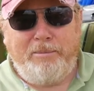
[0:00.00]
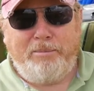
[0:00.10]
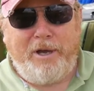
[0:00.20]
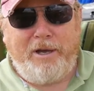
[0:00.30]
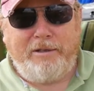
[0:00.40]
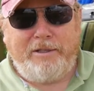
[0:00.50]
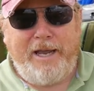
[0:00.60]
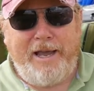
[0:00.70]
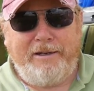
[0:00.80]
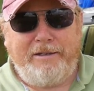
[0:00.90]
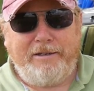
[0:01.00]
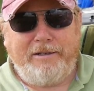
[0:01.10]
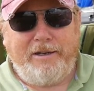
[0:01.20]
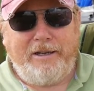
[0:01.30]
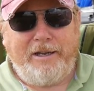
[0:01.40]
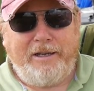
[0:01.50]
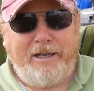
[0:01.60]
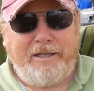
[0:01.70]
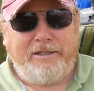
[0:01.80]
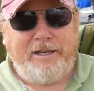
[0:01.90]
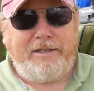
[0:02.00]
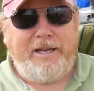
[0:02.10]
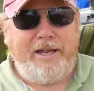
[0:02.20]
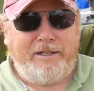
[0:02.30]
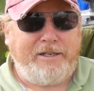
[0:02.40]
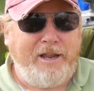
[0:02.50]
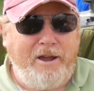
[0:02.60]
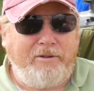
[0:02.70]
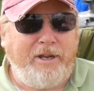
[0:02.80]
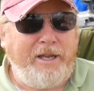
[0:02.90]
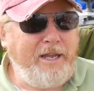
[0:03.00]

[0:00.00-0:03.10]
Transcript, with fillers: but Ted, uh, as I say, Ted's the owner.